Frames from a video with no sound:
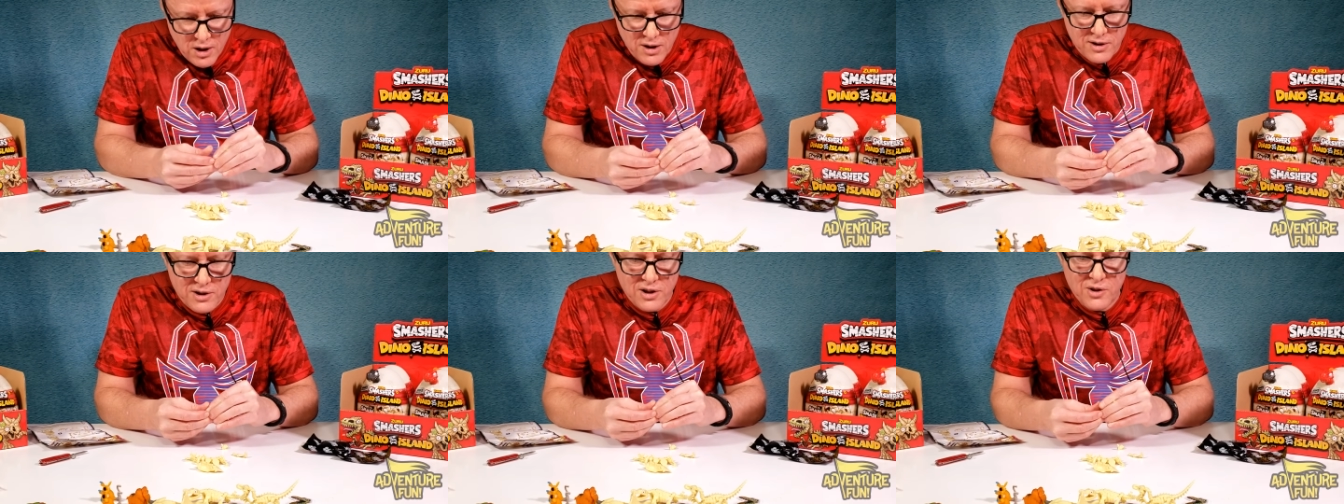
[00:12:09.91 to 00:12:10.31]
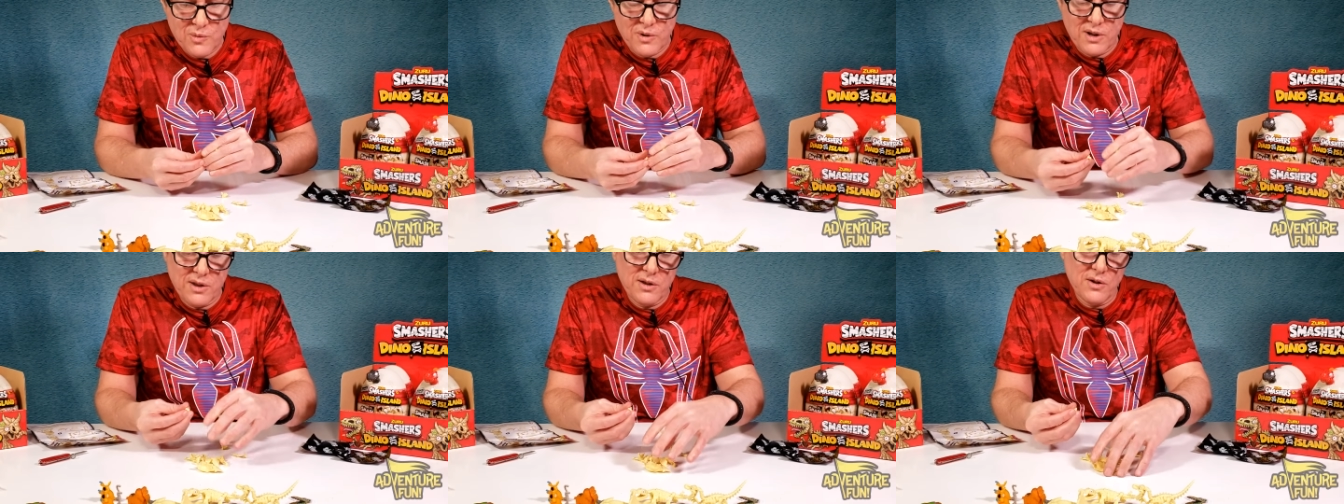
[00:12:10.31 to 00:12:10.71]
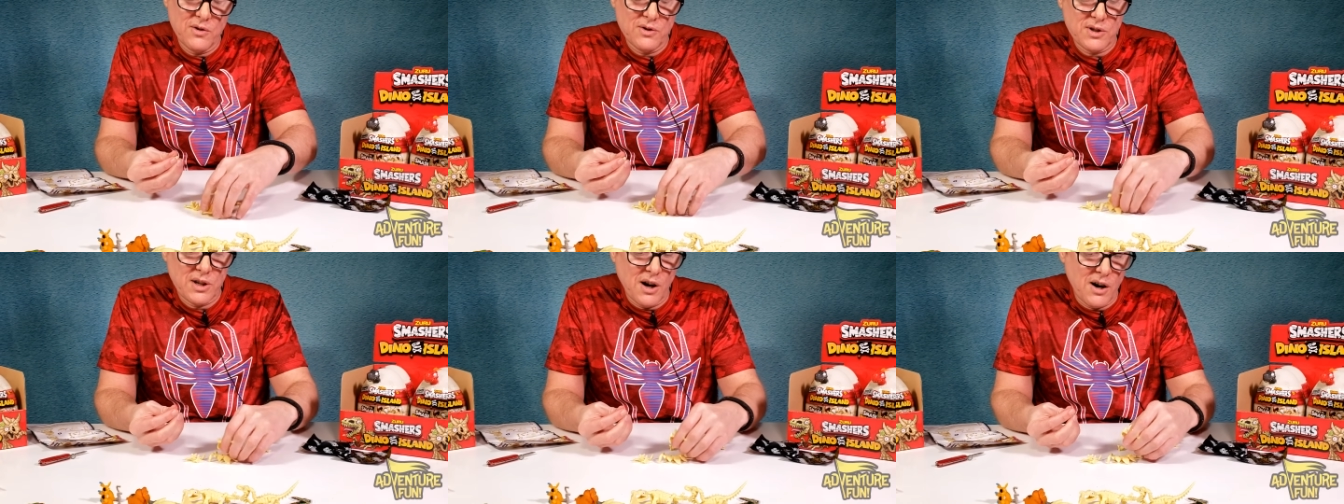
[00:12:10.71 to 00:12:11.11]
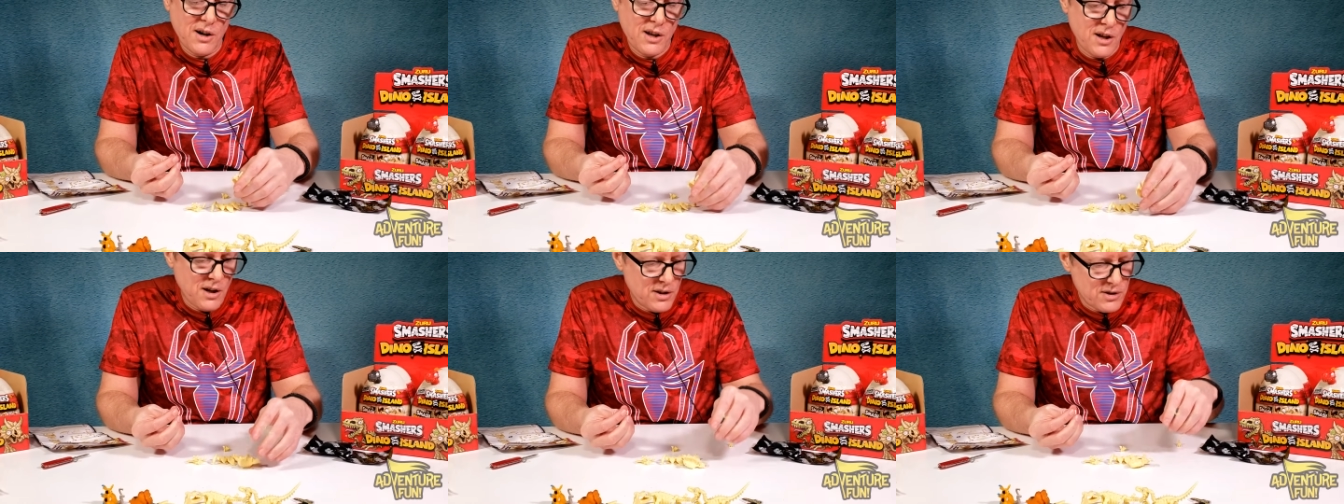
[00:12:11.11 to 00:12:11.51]
This is what those
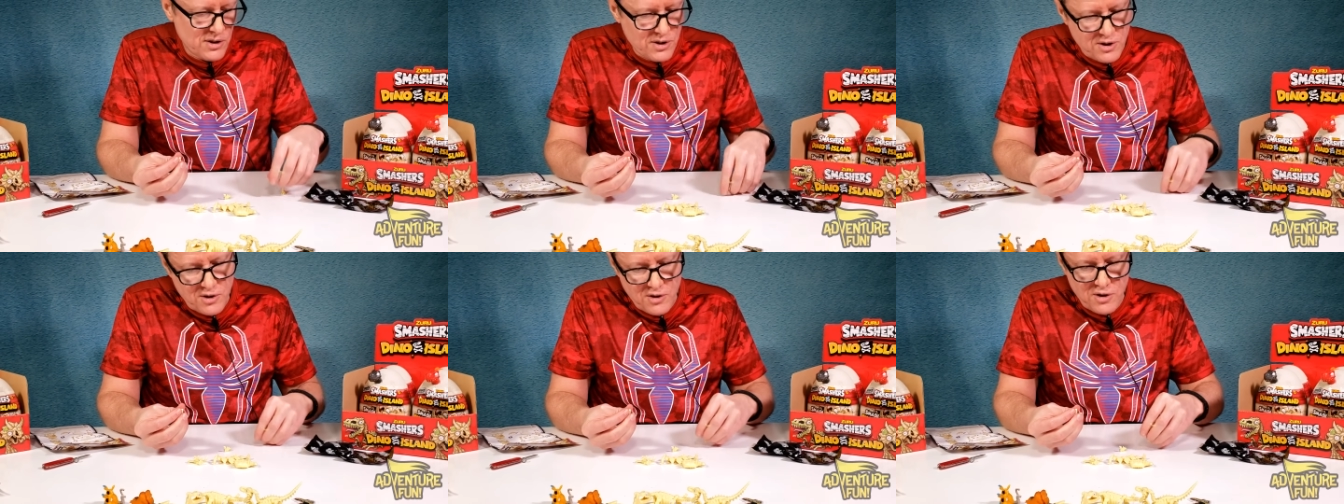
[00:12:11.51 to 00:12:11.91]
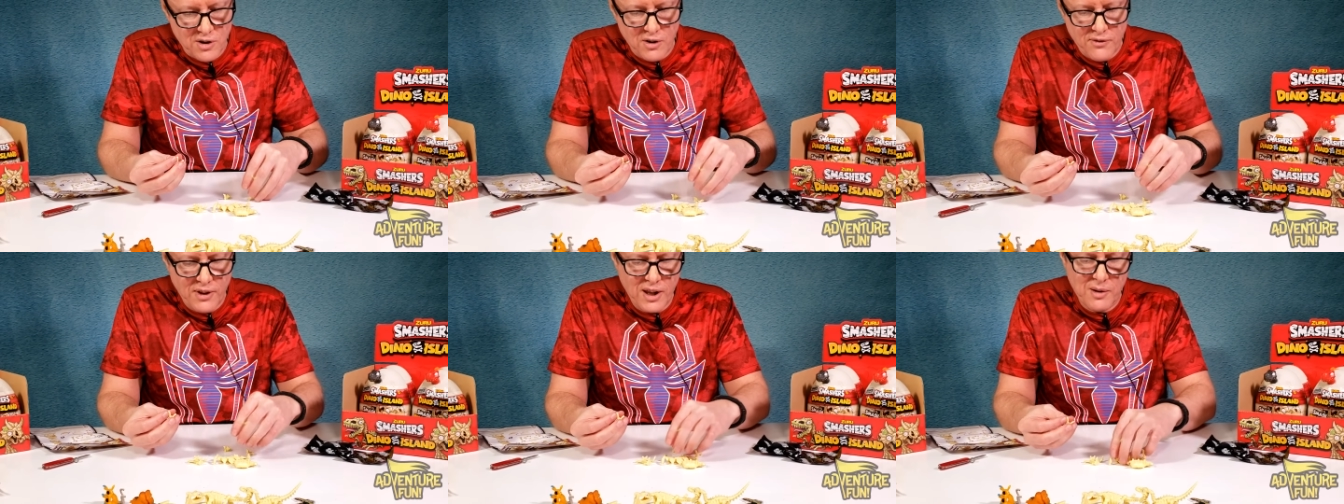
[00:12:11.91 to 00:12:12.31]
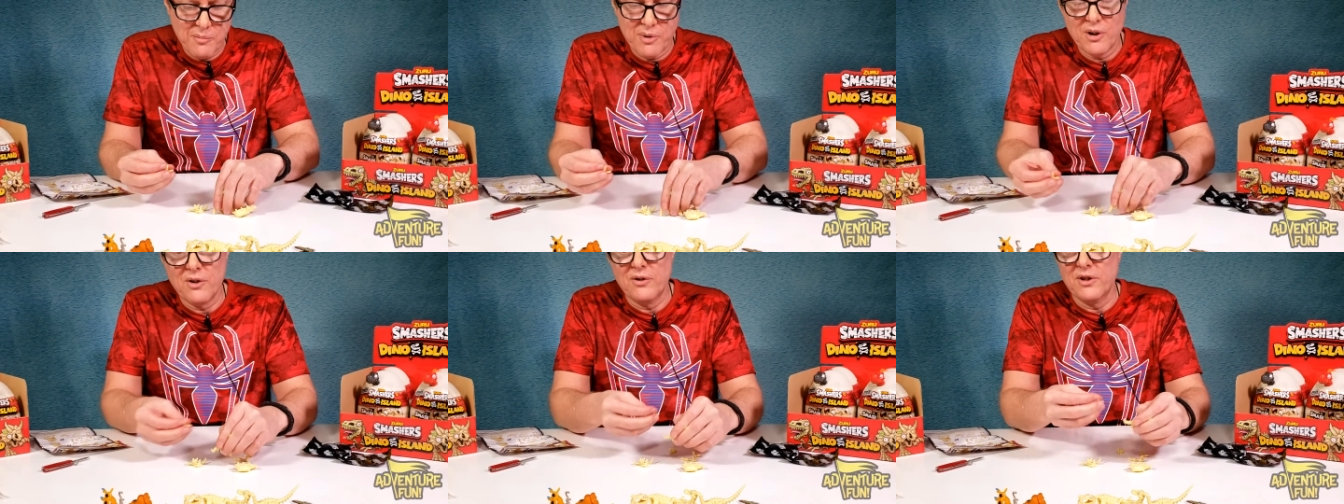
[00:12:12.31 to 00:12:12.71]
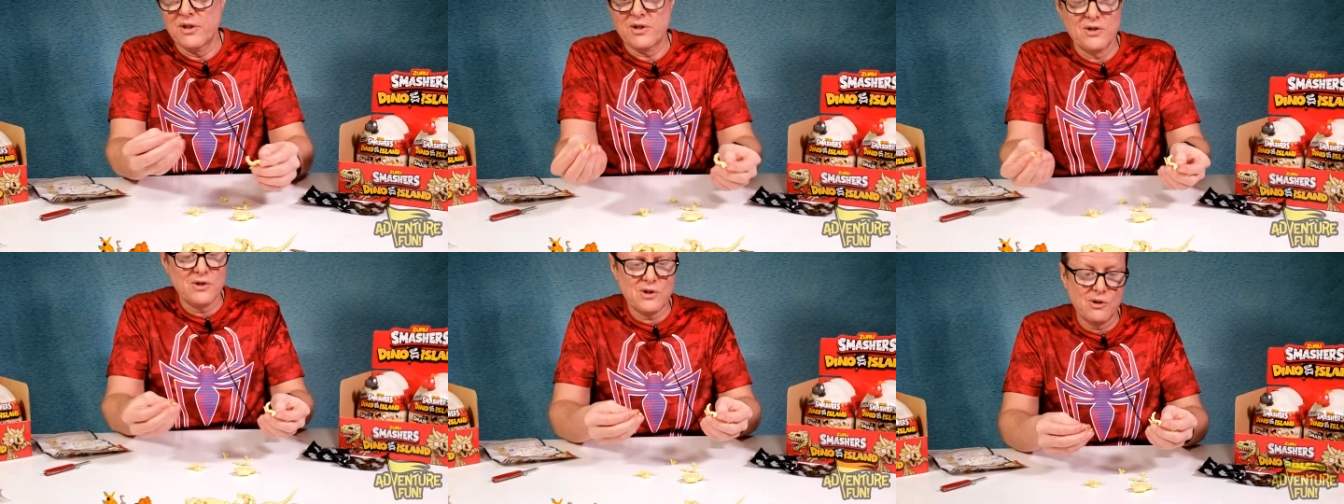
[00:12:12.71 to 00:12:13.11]
archaeologists do, you know. If they can build
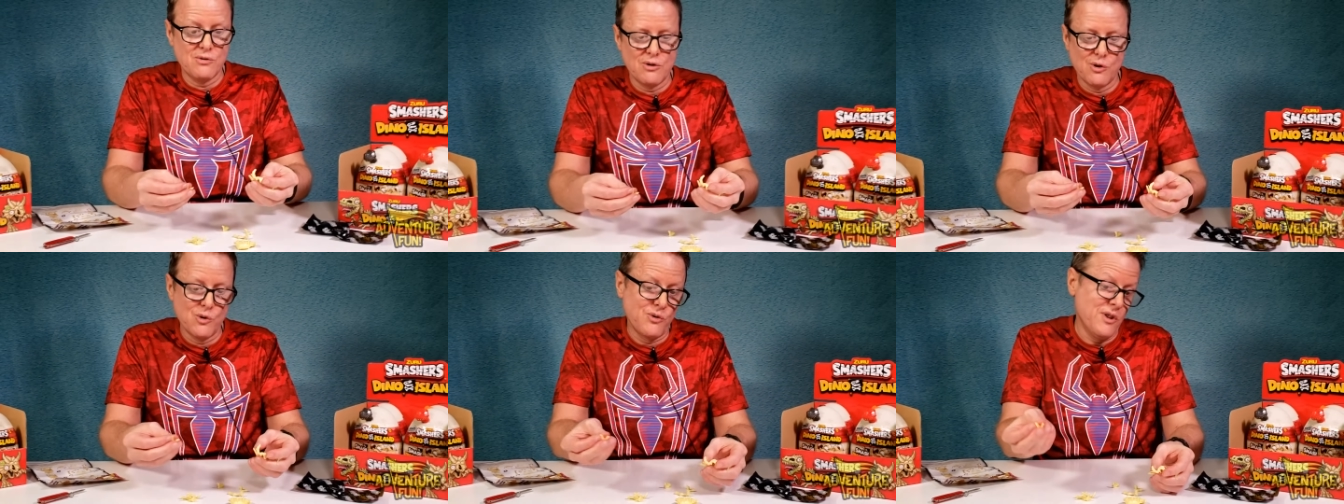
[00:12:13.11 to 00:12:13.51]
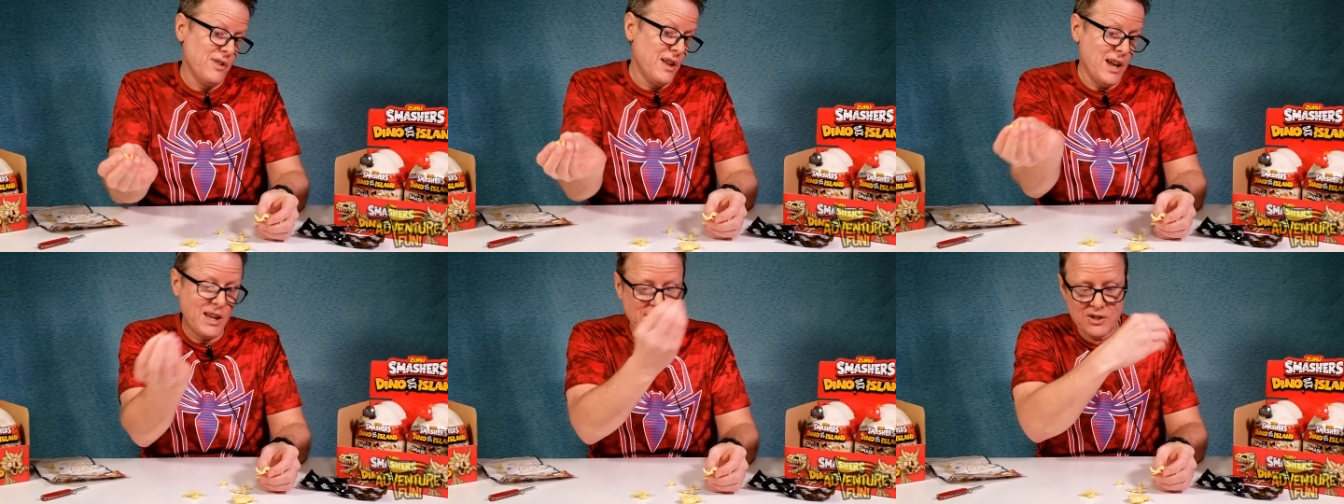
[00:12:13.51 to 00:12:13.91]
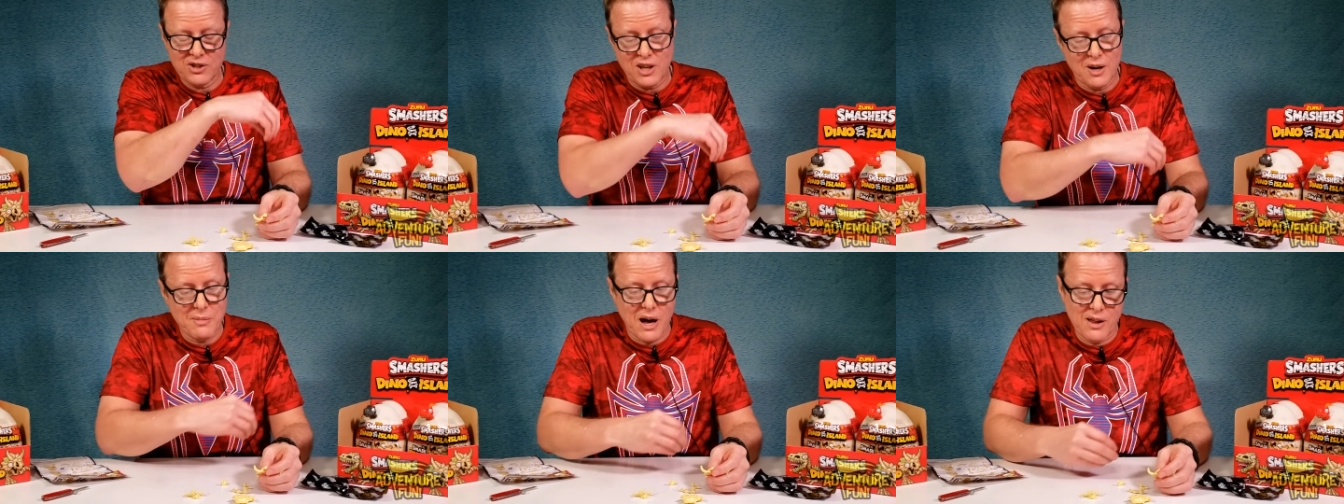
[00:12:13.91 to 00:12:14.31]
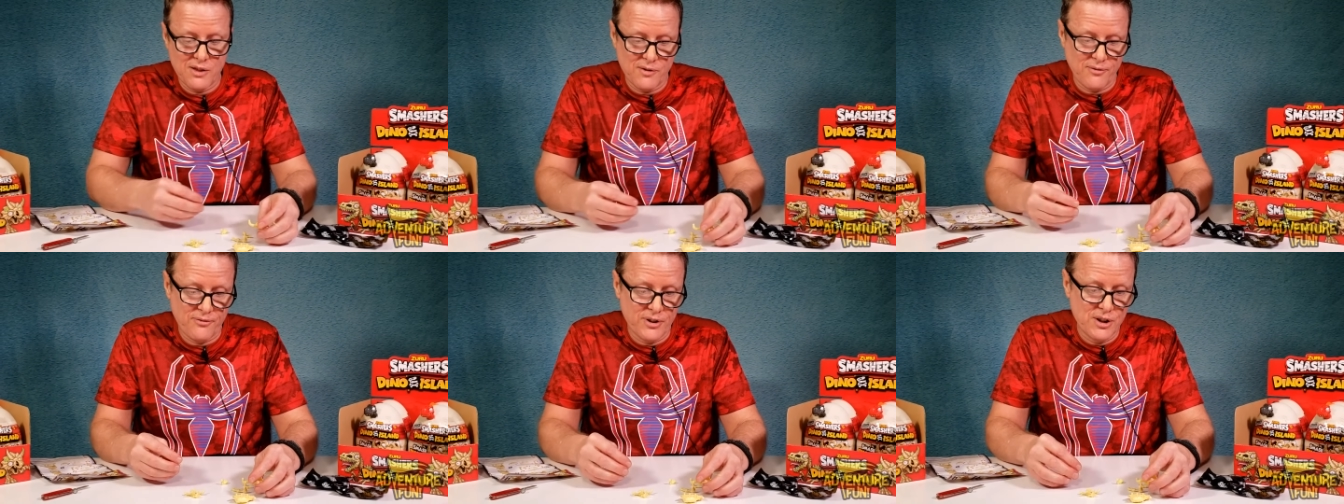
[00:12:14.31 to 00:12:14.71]
this in Zuru, then they can send them out in
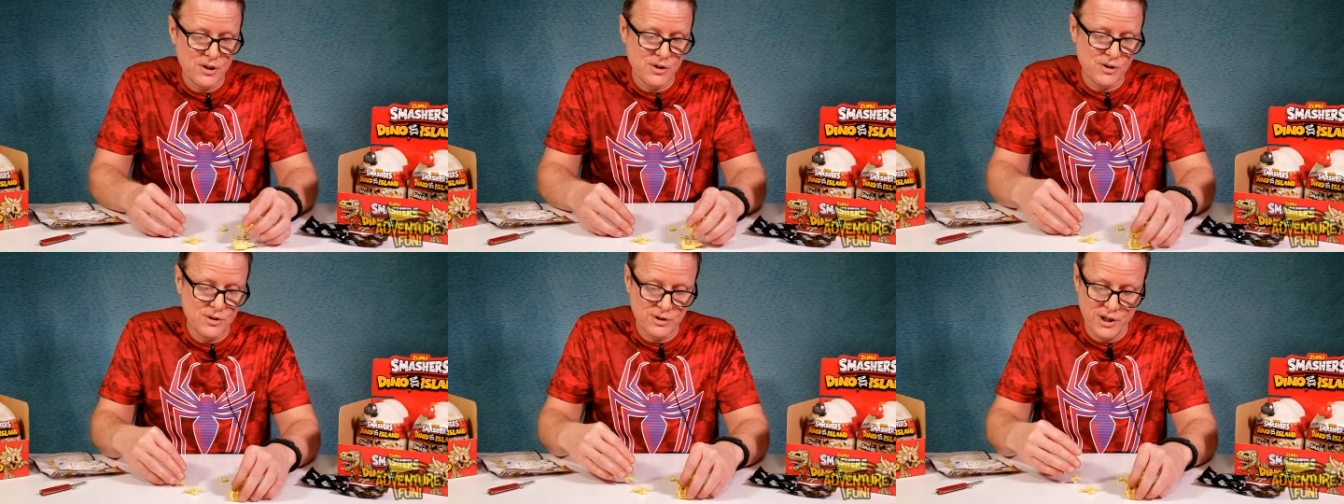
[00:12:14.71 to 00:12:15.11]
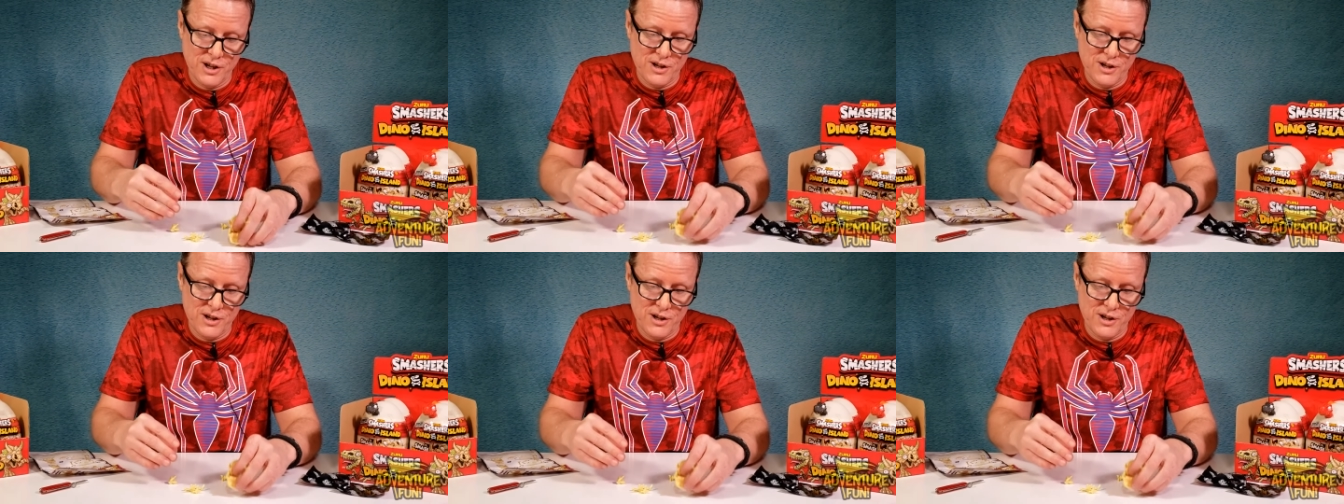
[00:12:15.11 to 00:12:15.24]
the field.